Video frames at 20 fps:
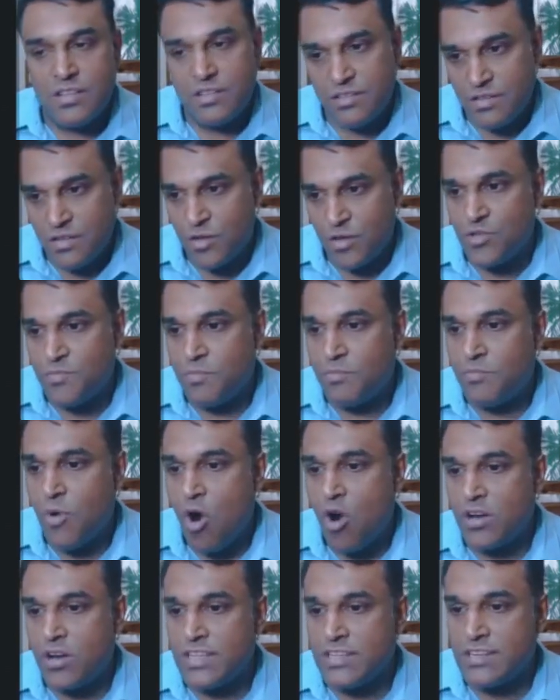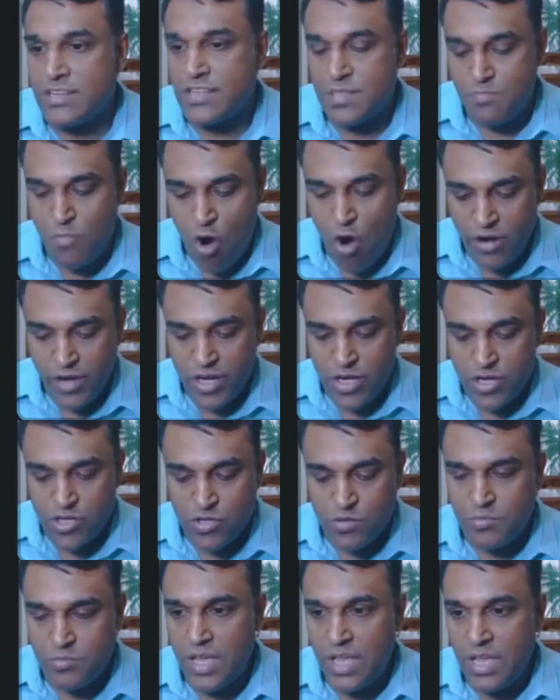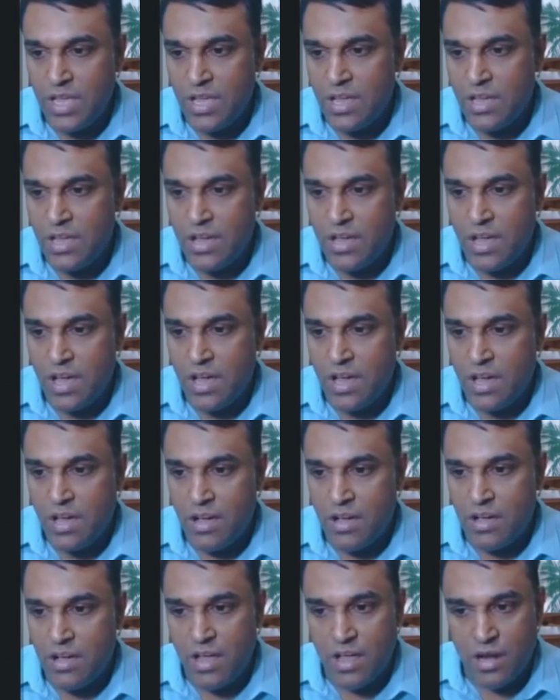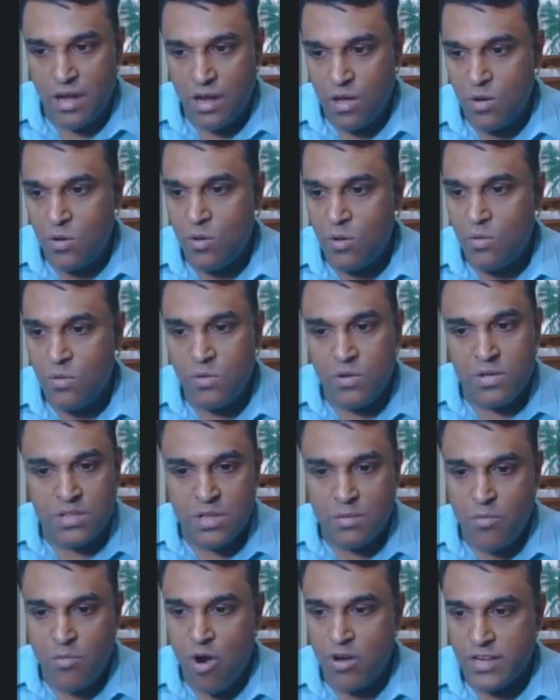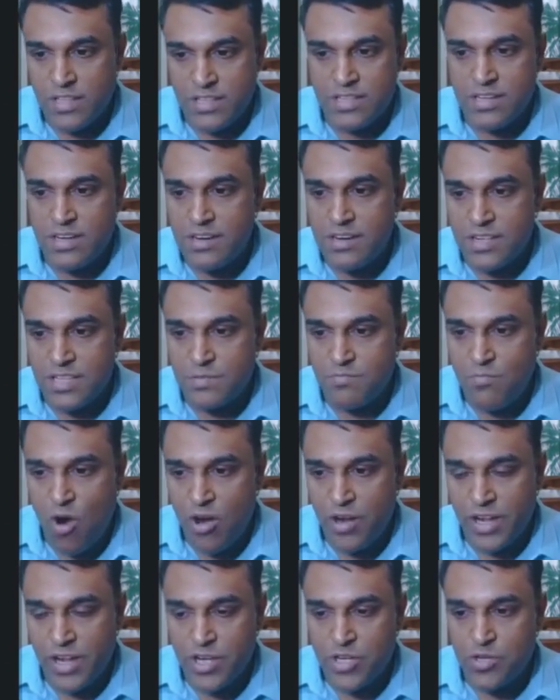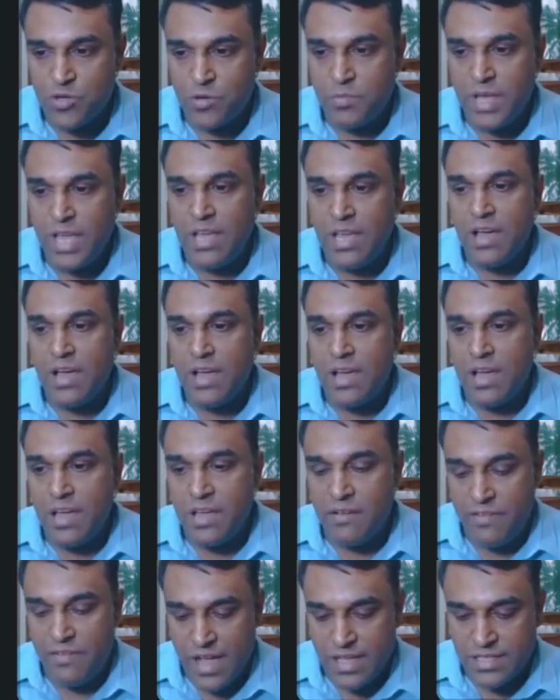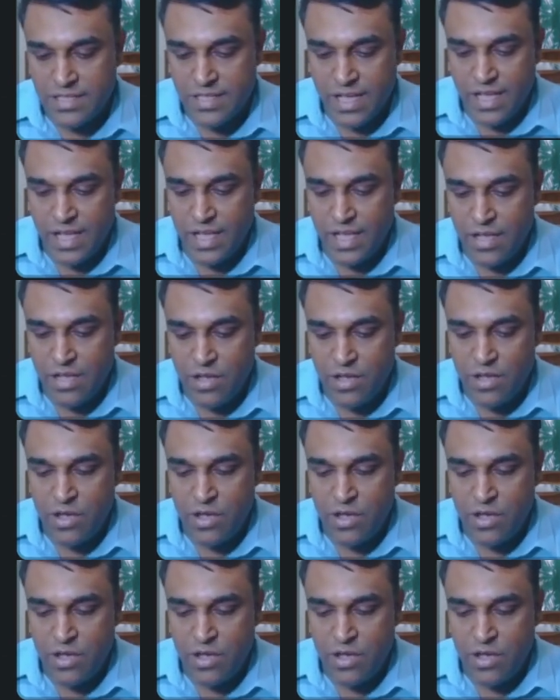the bot is responding to me. Hello, the bot is still responding to me. If I say